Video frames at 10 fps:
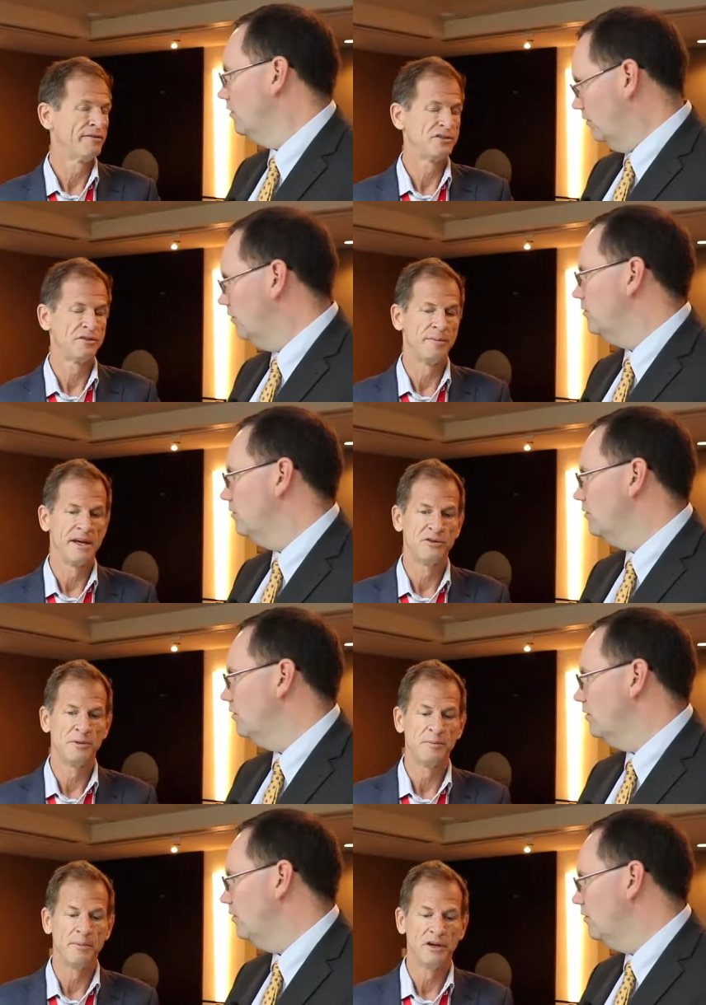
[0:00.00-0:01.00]
Speaker 1: Office of
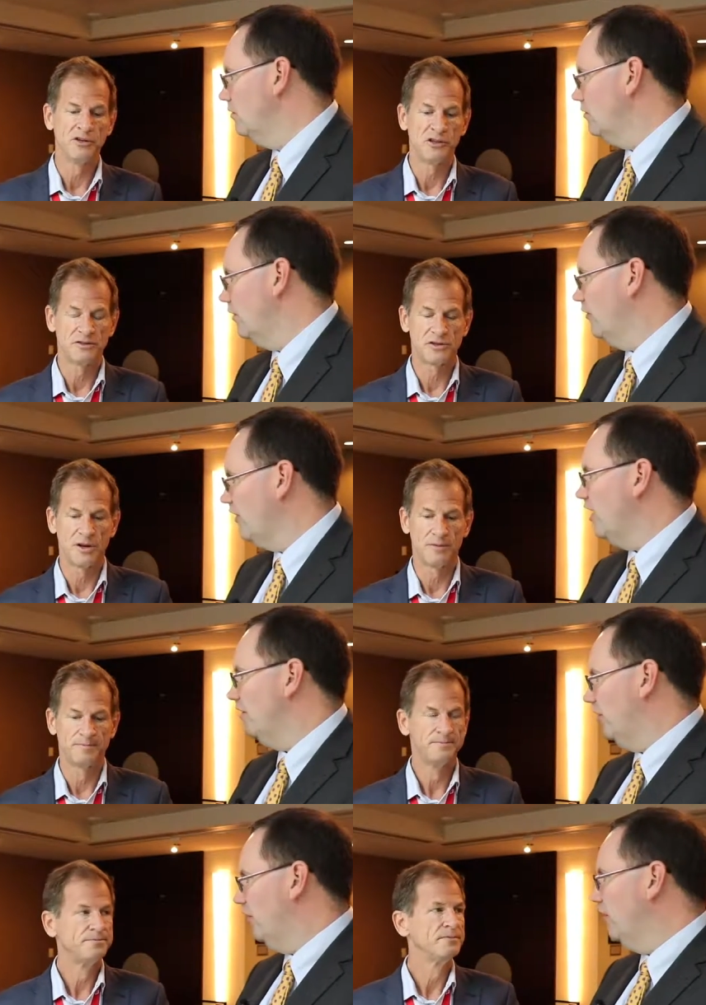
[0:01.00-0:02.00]
Management and Budget. For the so, state of
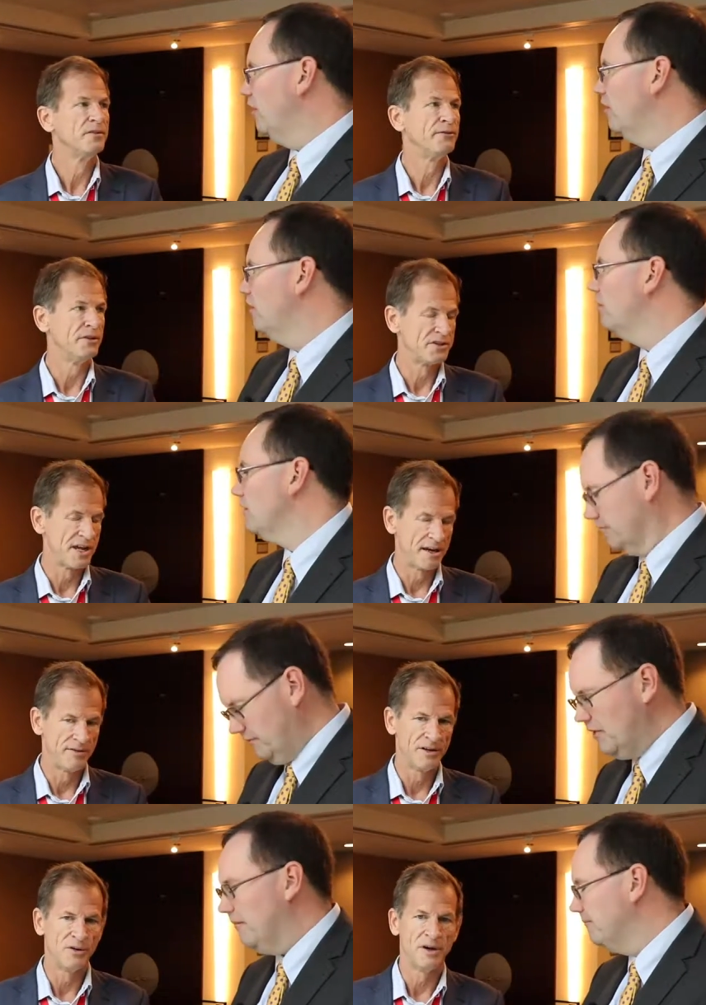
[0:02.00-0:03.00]
Illinois. For the state of
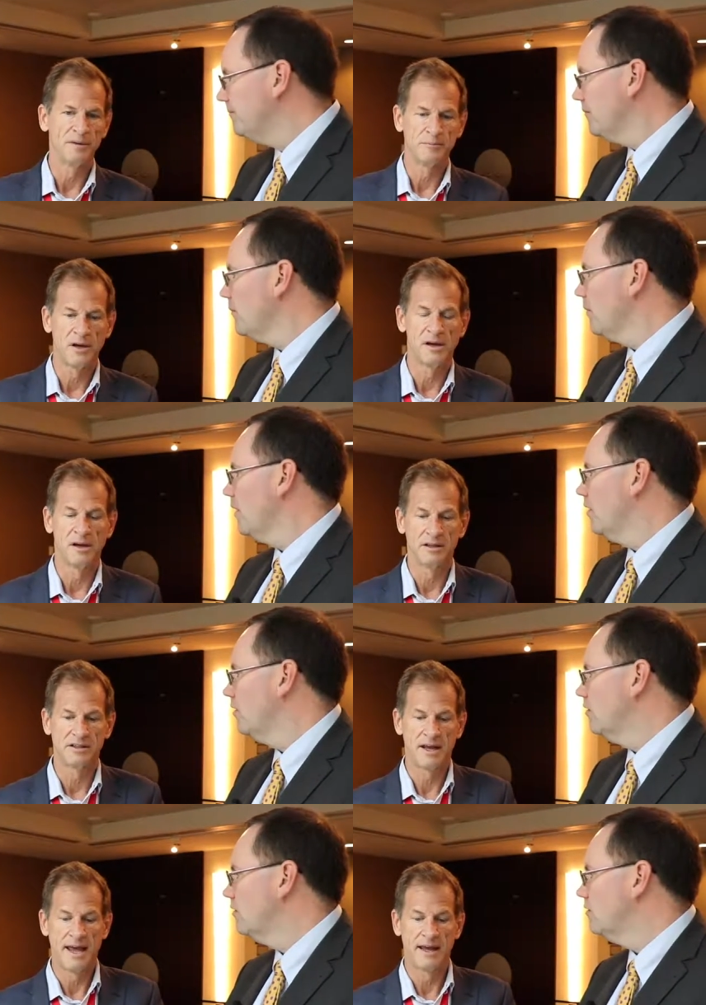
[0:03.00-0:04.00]
Illinois. Yep. Uh,
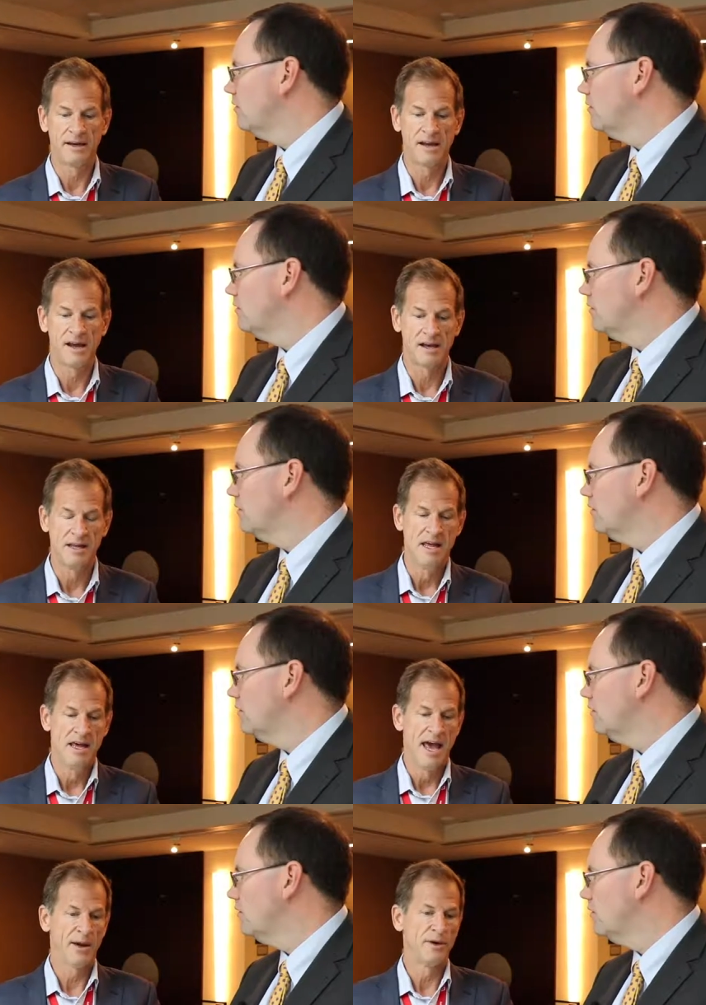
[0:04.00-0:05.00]
and uh,
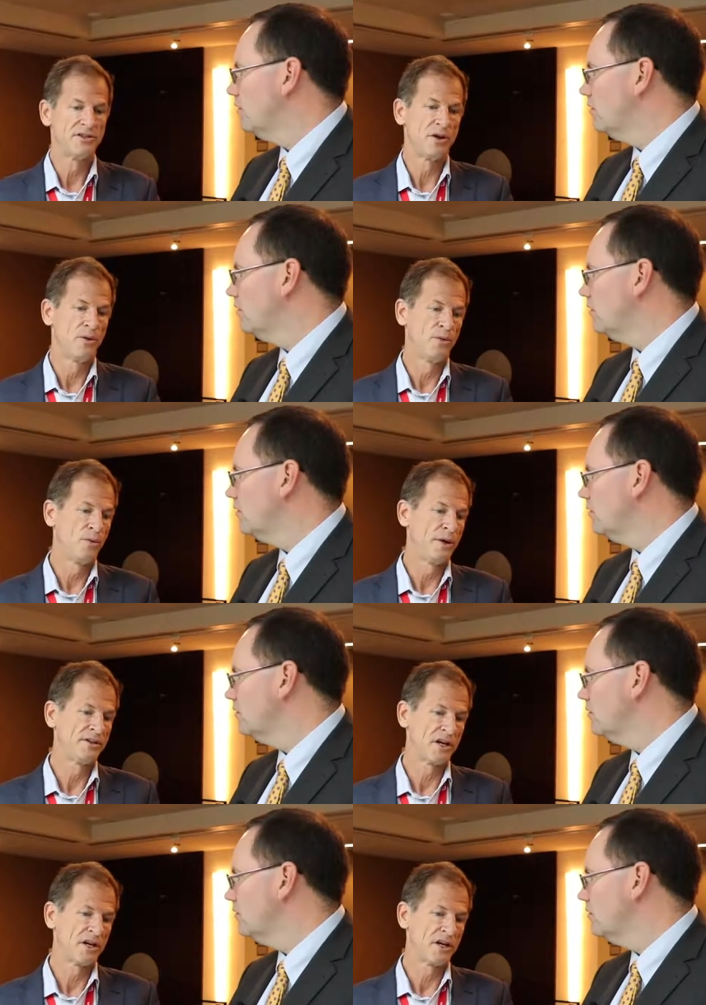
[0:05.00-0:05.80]
anyway, so we